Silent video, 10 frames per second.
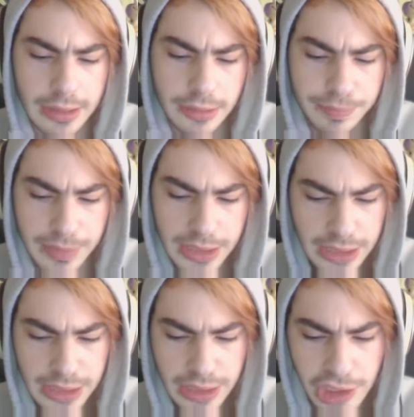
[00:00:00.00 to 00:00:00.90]
to
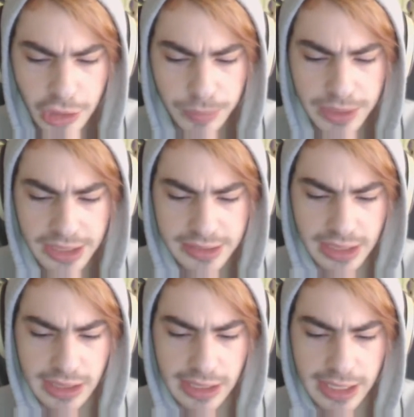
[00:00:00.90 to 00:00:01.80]
me, human is a
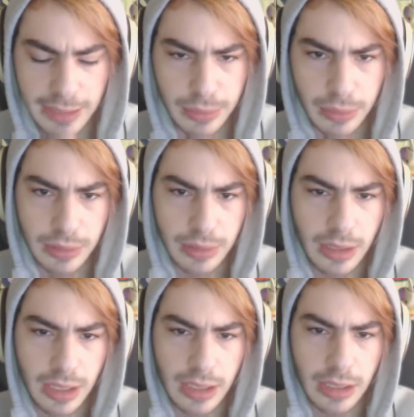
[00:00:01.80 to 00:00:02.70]
label.
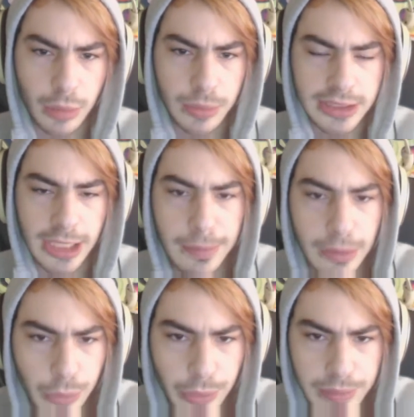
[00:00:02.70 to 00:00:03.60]
Homo
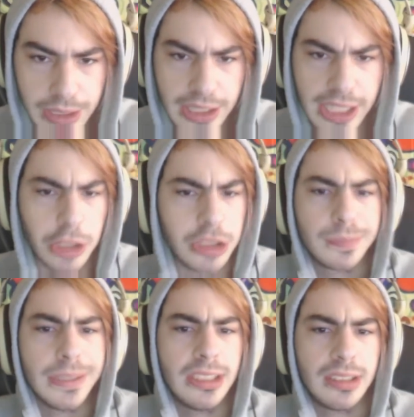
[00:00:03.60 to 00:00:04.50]
sapien would be like our
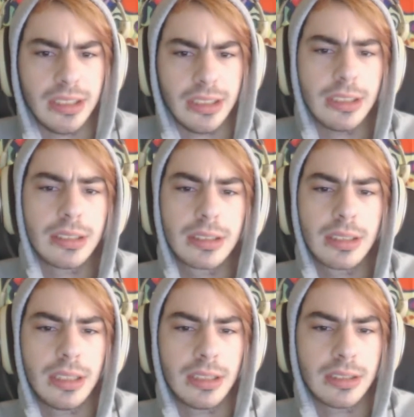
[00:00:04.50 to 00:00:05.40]
species
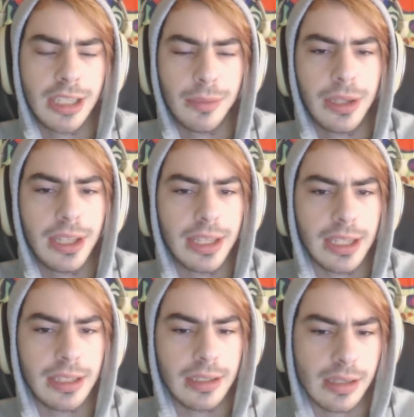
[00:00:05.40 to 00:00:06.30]
in the same way
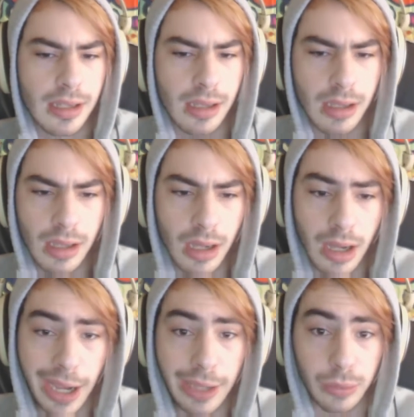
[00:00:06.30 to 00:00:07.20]
that
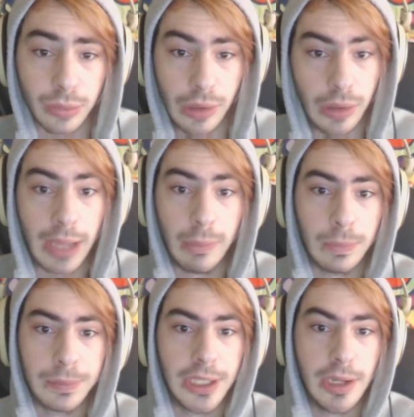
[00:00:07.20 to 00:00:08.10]
I don't know. I
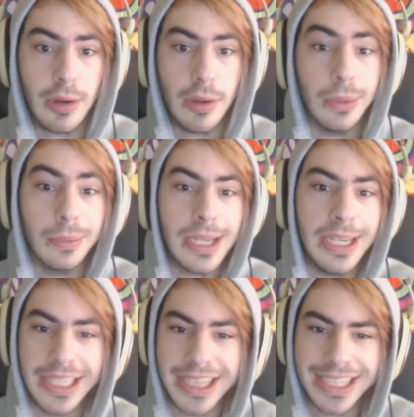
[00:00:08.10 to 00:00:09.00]
won't pretend to know
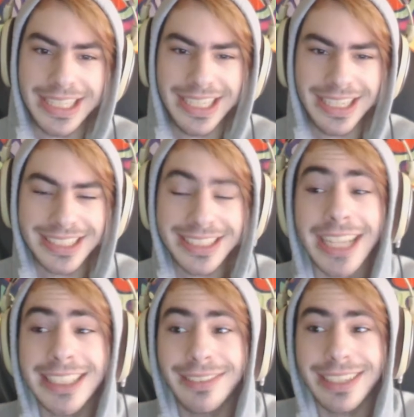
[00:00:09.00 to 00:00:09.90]
any of the
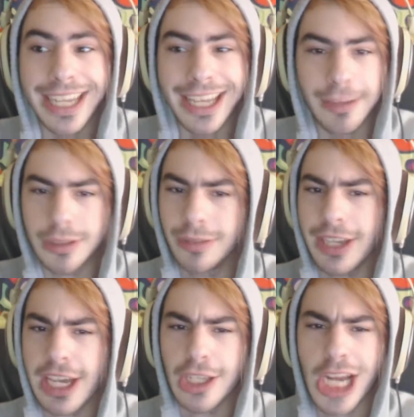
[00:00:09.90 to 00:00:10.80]
scientific names of
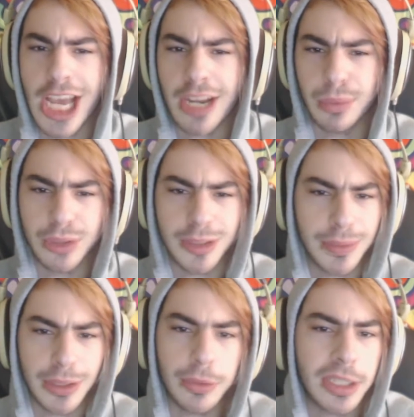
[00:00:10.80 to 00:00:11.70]
other animals,
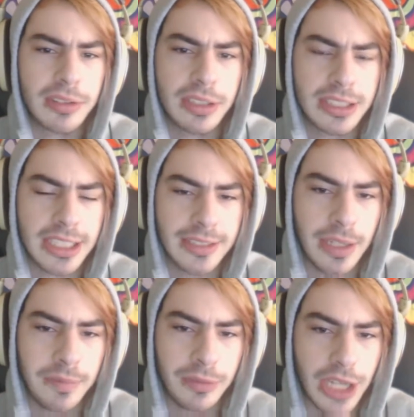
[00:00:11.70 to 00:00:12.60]
but whatever the scientific
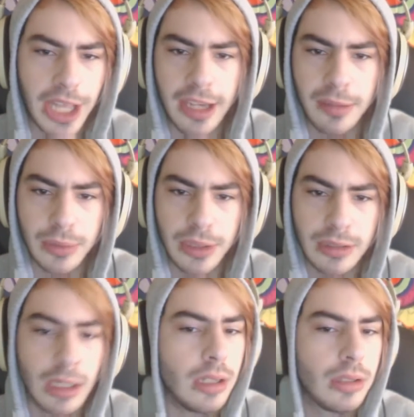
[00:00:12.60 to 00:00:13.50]
name for an animal
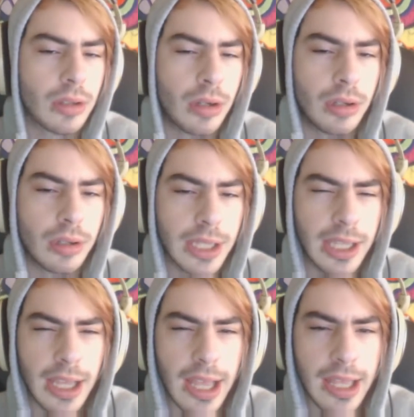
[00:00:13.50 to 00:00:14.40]
is, and a dog,
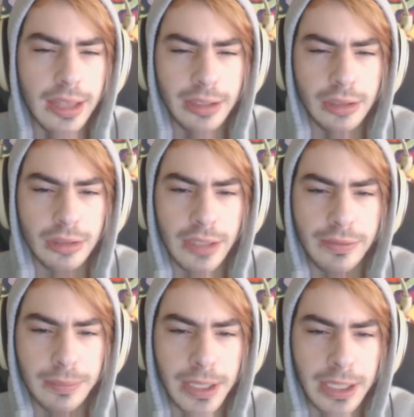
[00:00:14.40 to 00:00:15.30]
I think those are
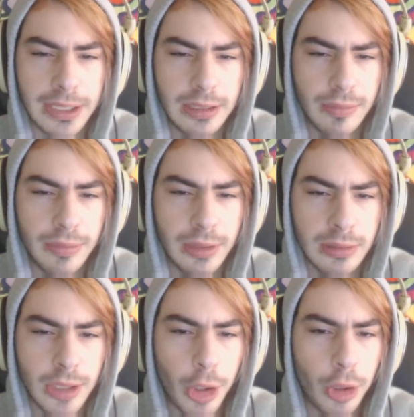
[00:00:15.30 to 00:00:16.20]
definitely probably
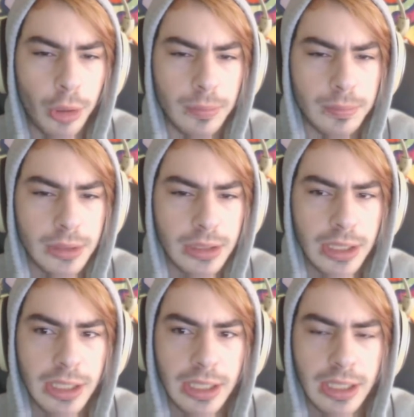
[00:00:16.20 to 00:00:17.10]
different terms.
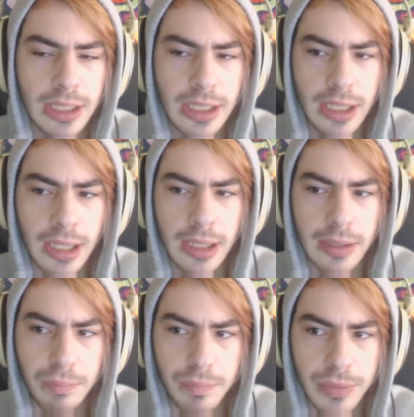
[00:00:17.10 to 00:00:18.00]

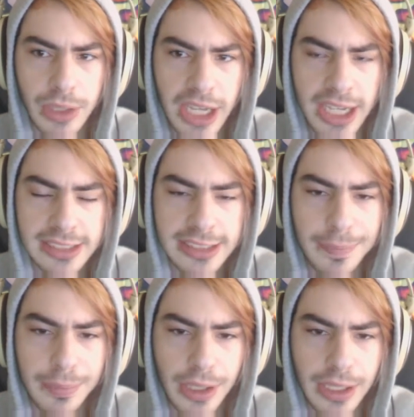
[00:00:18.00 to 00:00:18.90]
They're kind of
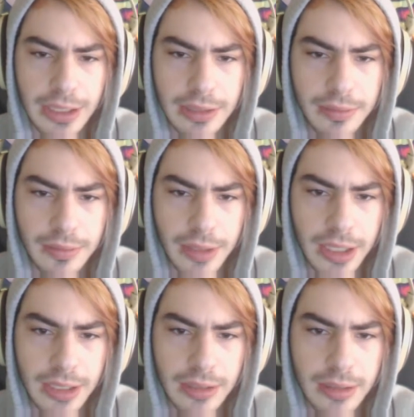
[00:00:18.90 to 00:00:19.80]
separated,
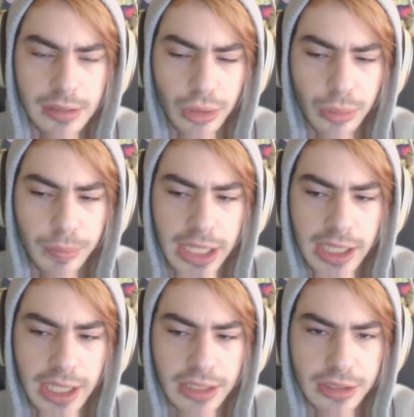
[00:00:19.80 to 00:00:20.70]
right? So
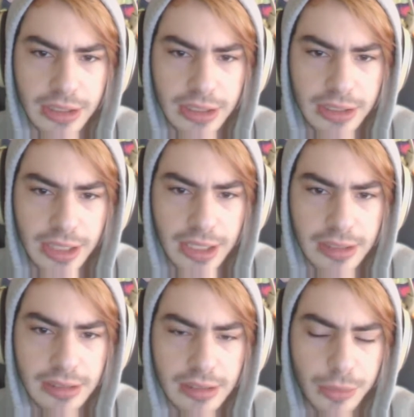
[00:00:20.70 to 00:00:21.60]
biologically,
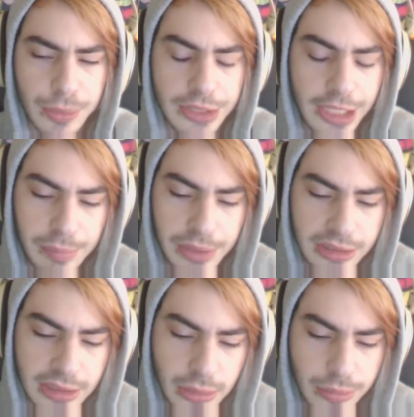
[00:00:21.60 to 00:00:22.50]
yes, Homo
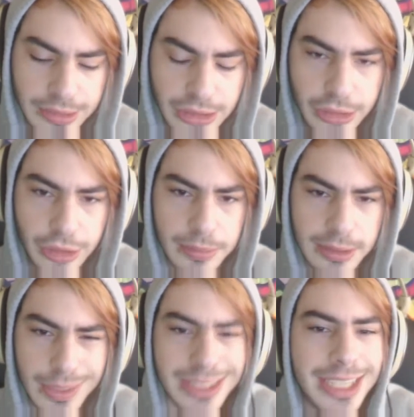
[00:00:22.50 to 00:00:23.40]
sapiens, that's what makes us
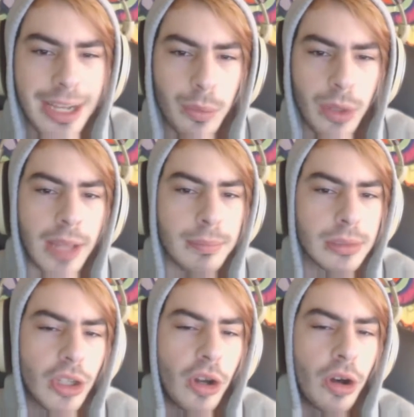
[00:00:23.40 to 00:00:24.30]
human. But that's not what I'm
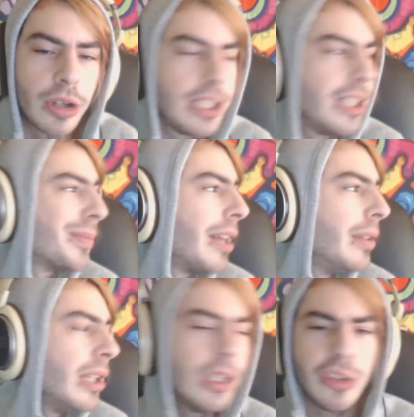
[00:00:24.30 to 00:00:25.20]
talking about.
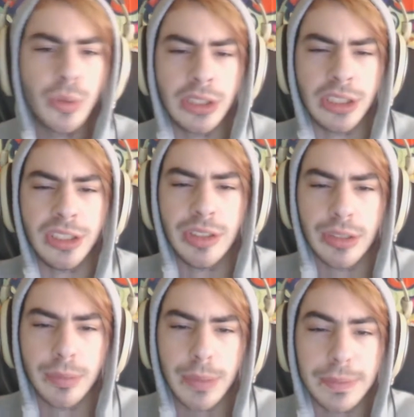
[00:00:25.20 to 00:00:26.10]
You always
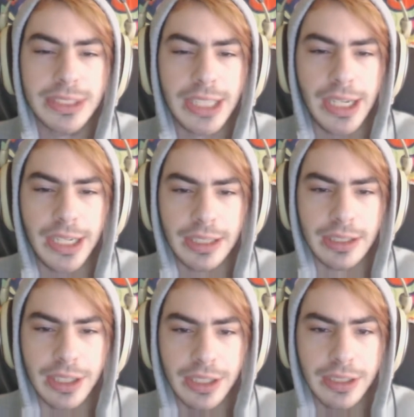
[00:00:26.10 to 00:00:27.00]
hear people saying
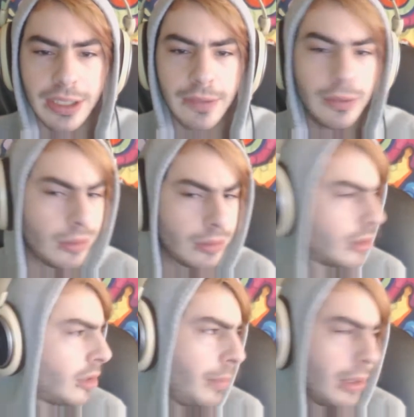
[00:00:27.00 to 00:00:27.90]
like, and if you
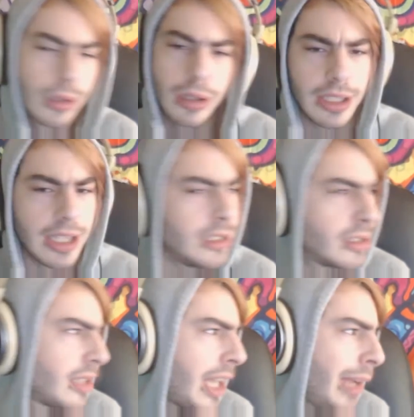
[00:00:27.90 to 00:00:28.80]
see me looking, I
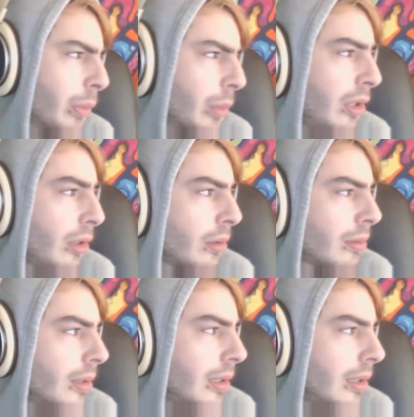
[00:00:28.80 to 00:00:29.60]
have a window,